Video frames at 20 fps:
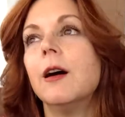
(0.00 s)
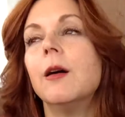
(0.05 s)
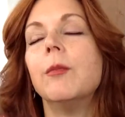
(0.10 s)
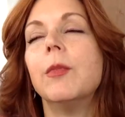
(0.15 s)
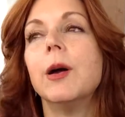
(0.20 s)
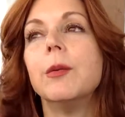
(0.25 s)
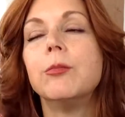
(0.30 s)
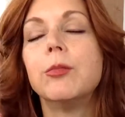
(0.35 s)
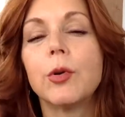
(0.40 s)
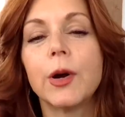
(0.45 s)

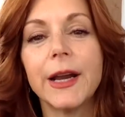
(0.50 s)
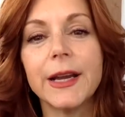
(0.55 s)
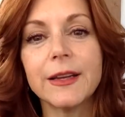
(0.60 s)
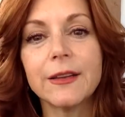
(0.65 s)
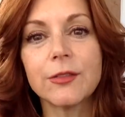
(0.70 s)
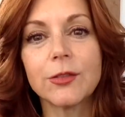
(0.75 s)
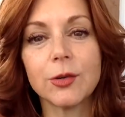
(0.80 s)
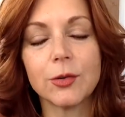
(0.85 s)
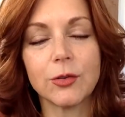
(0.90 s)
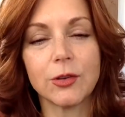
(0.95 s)
My
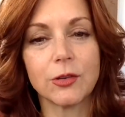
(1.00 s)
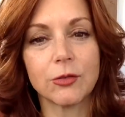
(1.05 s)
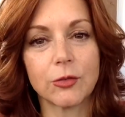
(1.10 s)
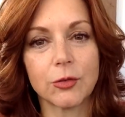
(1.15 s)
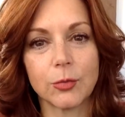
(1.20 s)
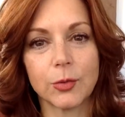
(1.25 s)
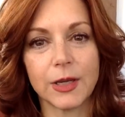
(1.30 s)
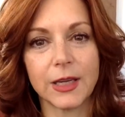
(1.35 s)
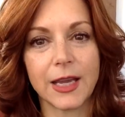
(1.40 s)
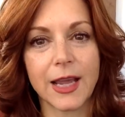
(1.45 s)
breakthrough
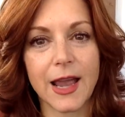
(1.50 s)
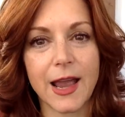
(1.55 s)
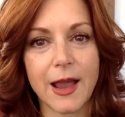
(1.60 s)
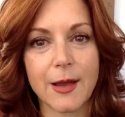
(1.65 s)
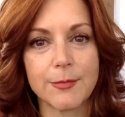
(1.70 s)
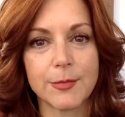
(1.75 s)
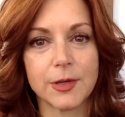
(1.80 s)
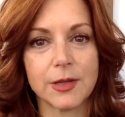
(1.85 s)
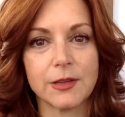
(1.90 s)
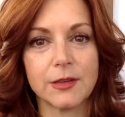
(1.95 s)
this week
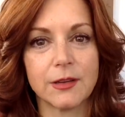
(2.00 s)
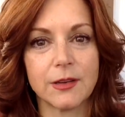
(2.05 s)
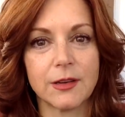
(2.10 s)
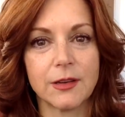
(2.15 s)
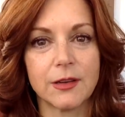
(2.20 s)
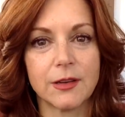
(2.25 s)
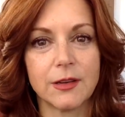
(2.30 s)
happened